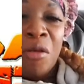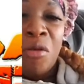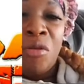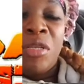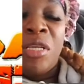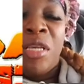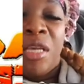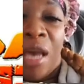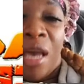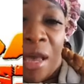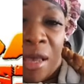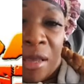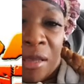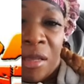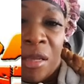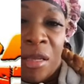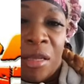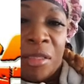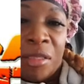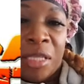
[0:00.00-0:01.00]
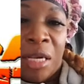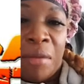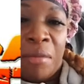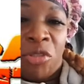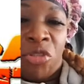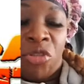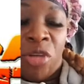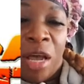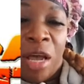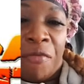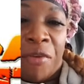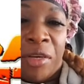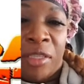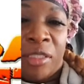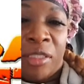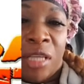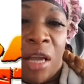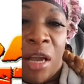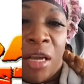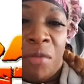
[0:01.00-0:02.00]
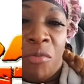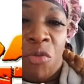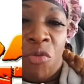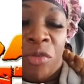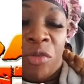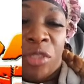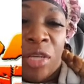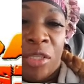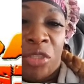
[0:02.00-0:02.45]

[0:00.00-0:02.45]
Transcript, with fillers: Yeah. So, so them try for the star of the movie.